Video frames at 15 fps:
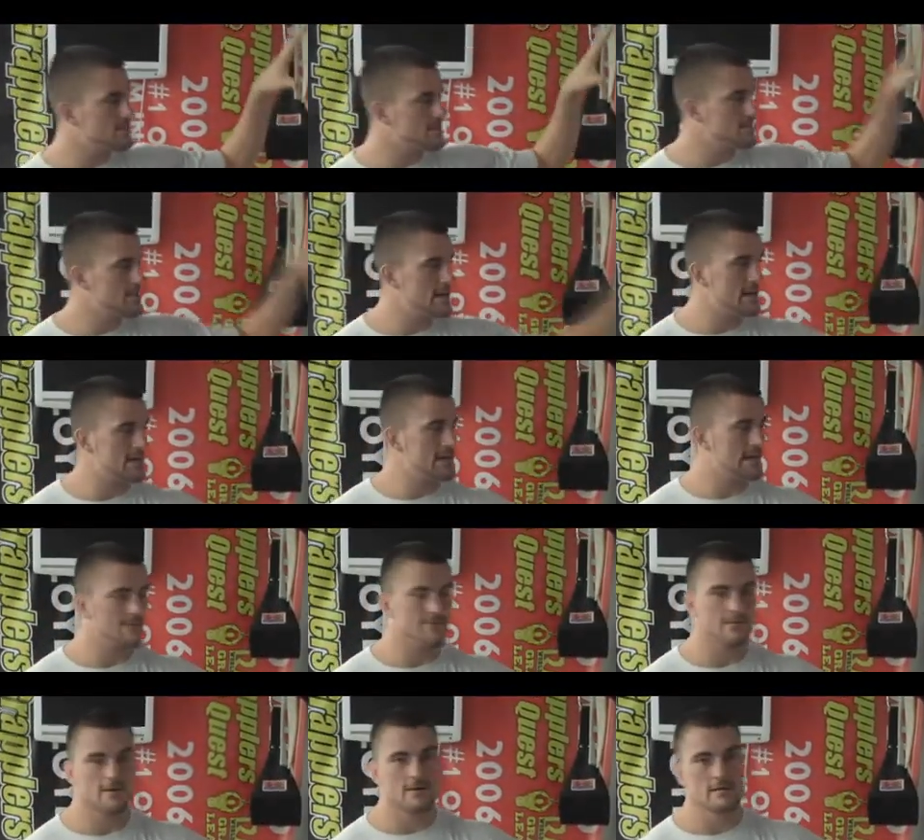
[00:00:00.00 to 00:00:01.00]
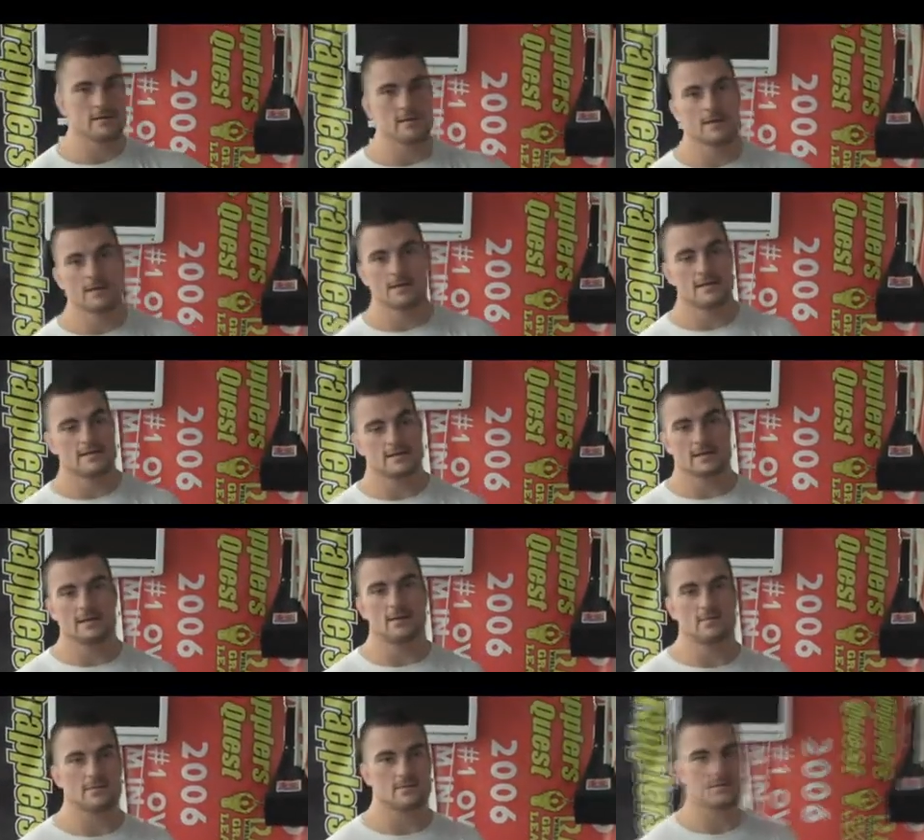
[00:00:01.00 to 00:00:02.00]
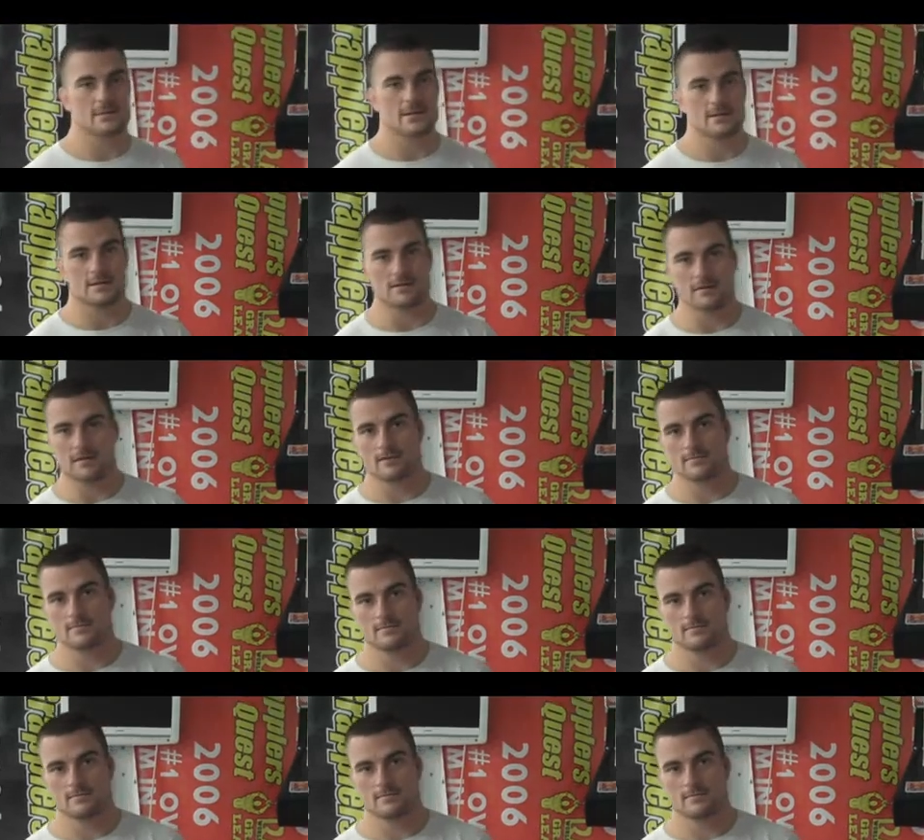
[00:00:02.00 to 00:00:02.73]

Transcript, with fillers: on this bag. Have fun. It's going to help your striking a lot.